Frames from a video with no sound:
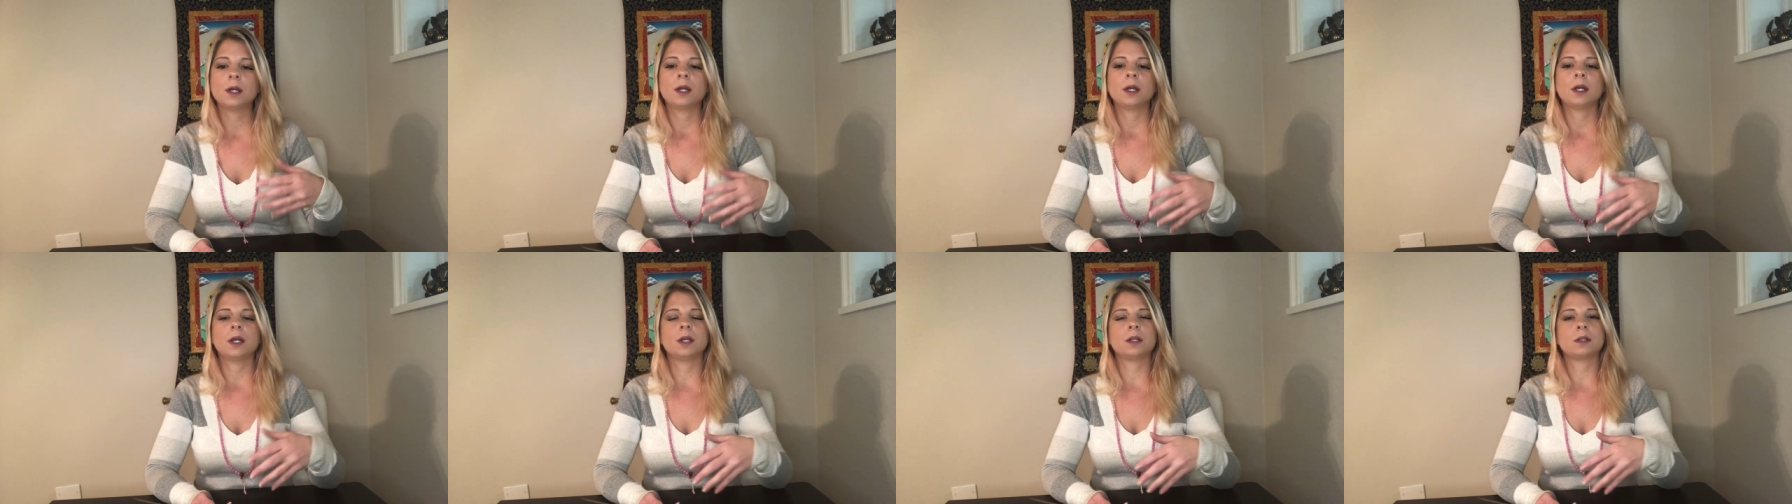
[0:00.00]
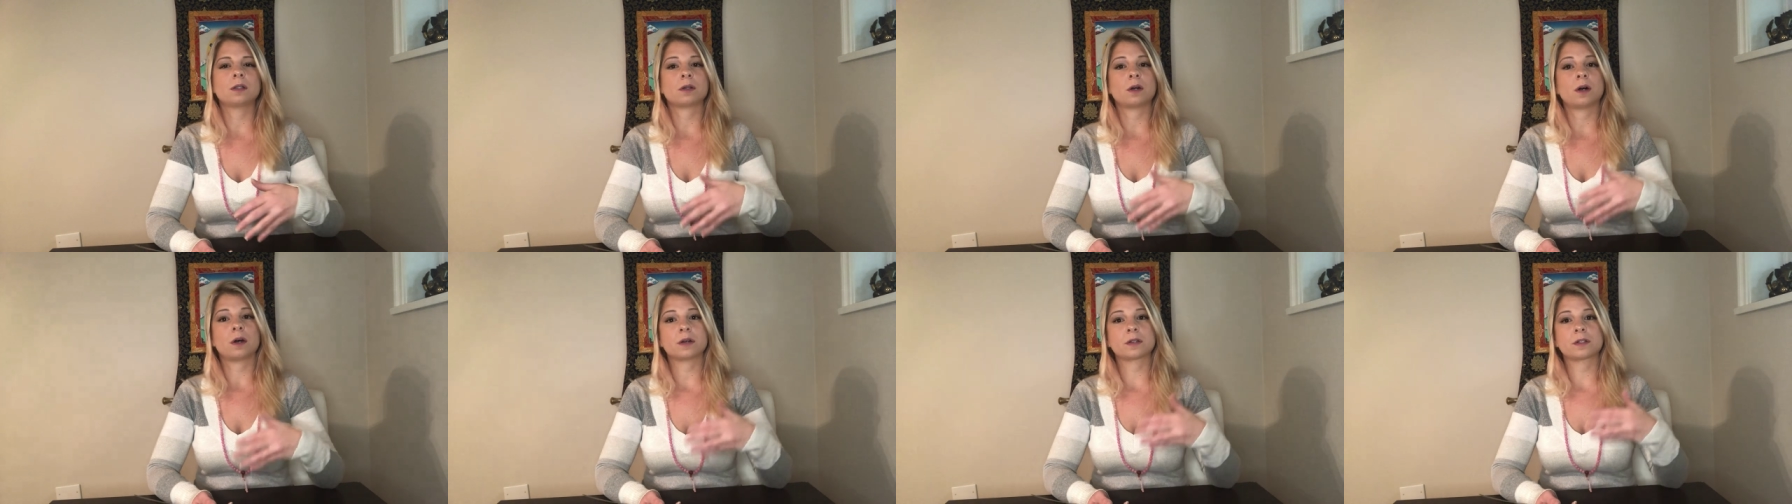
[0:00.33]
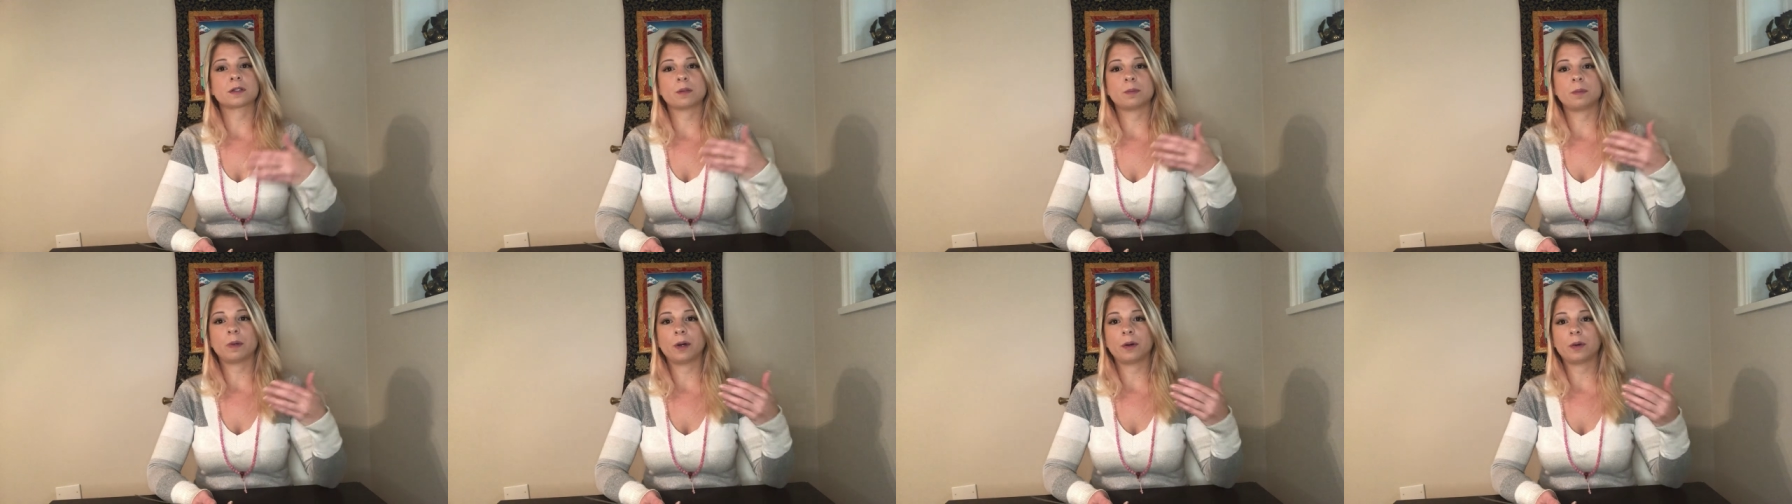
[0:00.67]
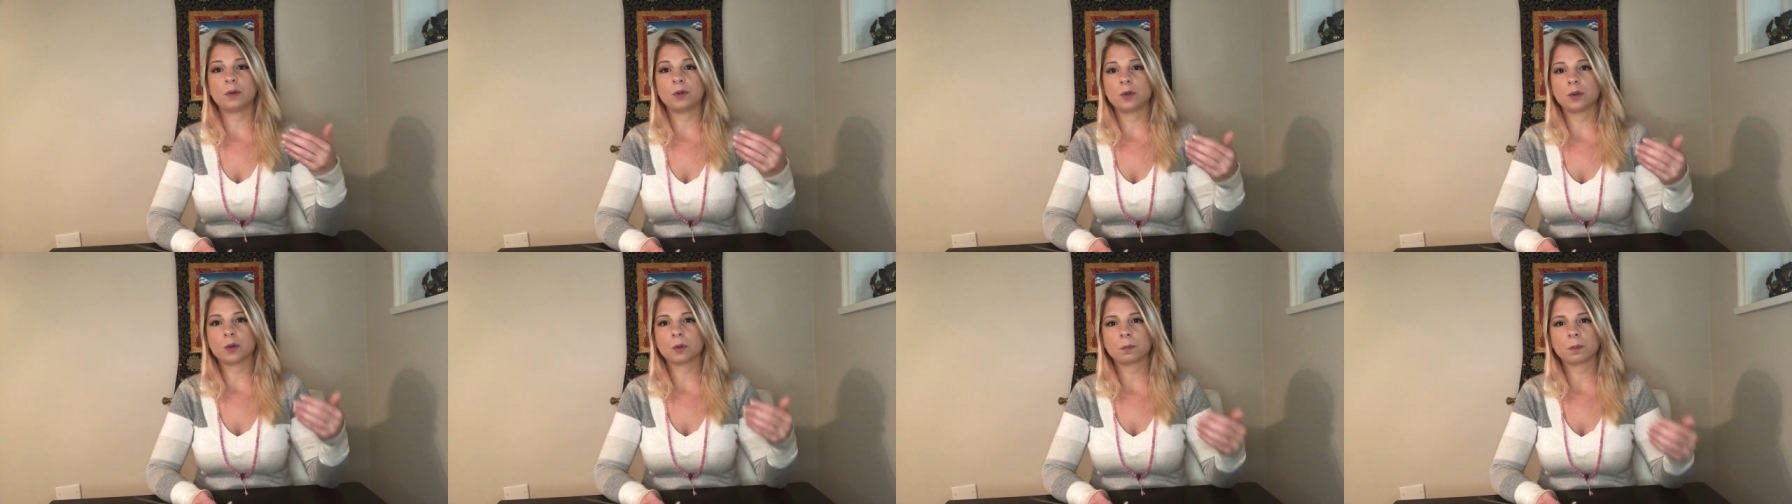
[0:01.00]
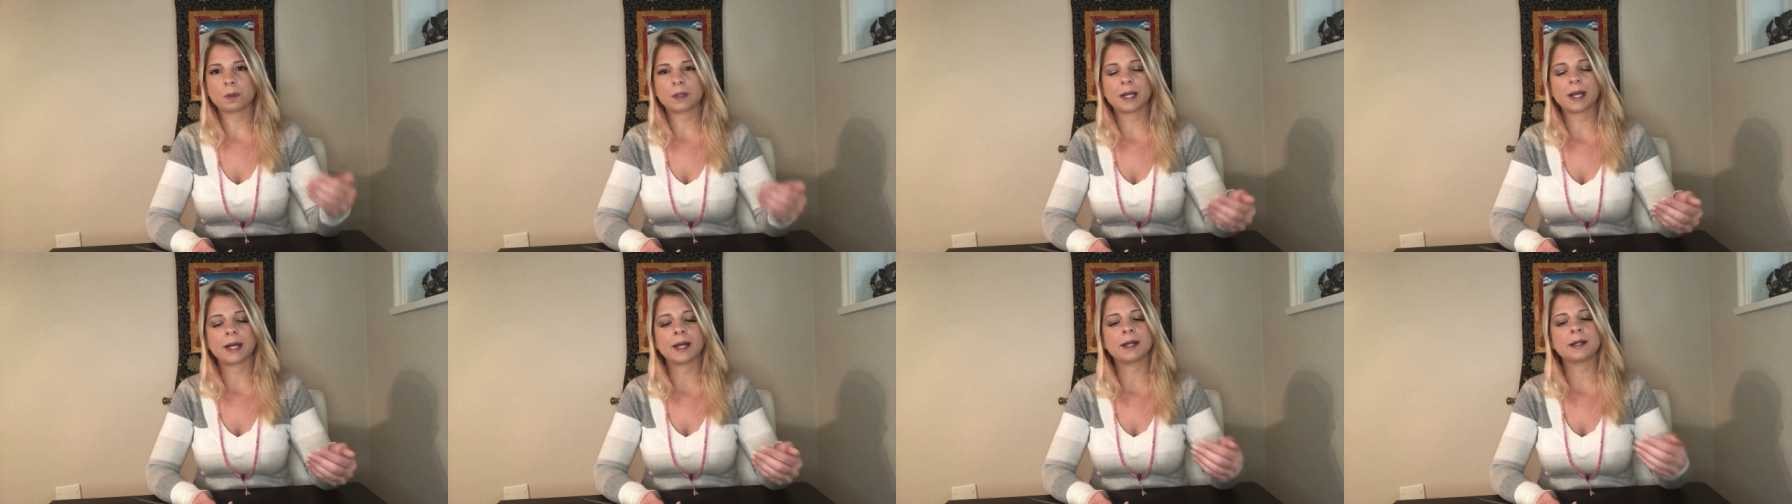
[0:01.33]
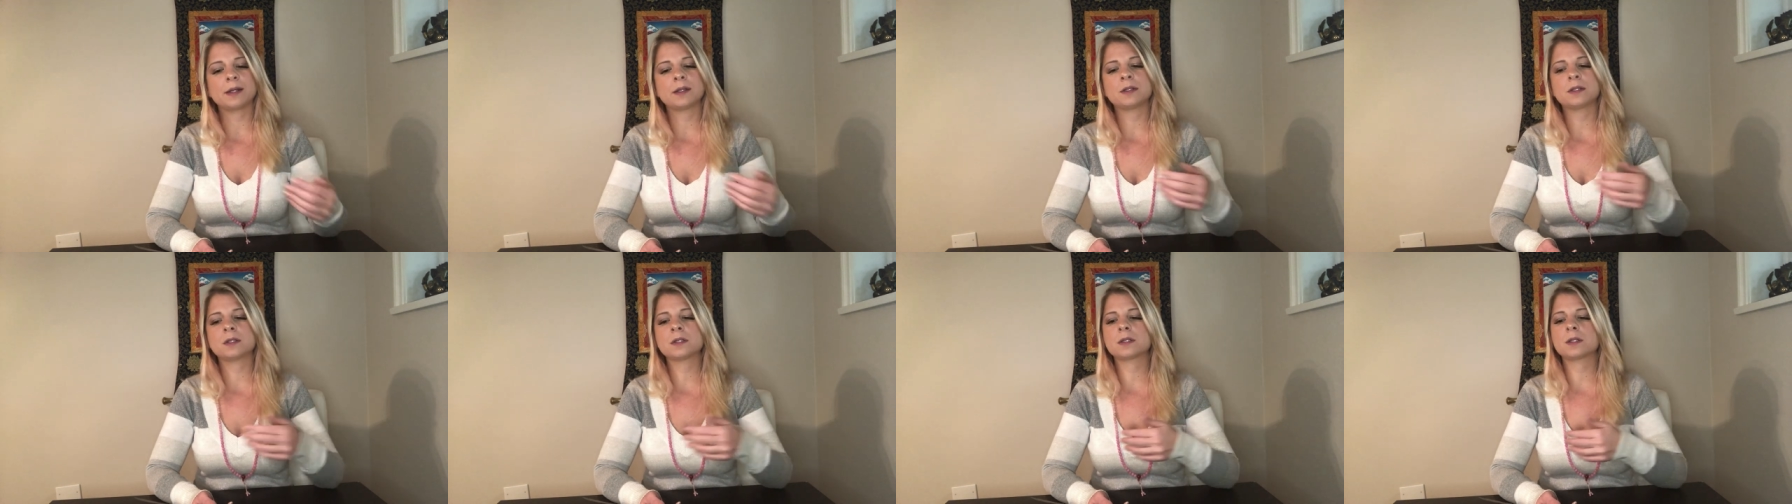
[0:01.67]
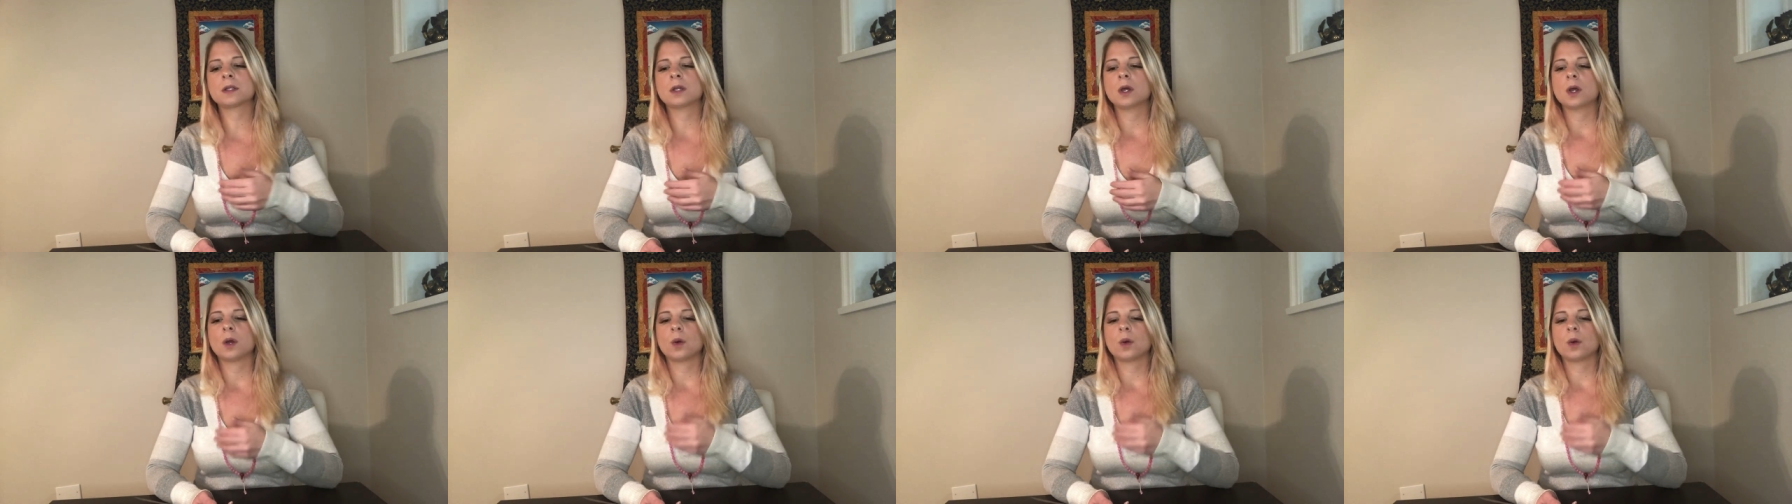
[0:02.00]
It talks about your plans,